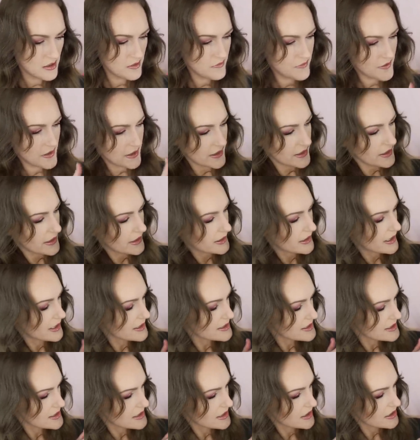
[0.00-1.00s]
if I can get
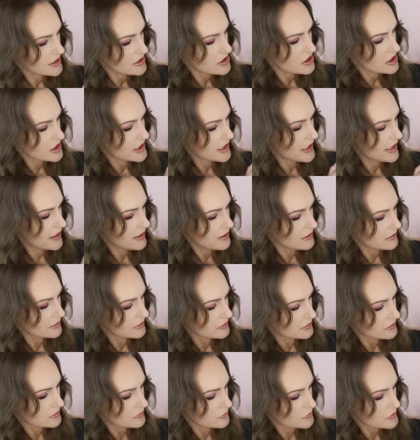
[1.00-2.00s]
that sticky shit out,
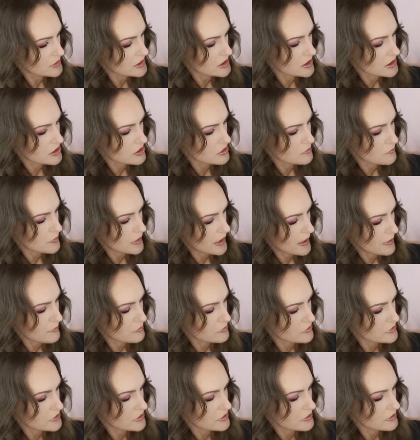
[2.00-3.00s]
which I should be
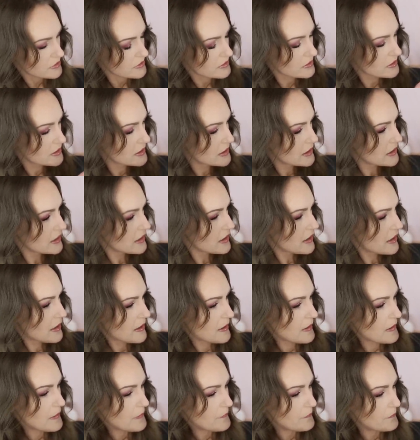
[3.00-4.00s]
able to,
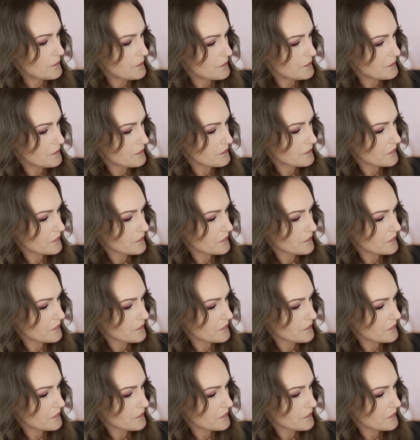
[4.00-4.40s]
um,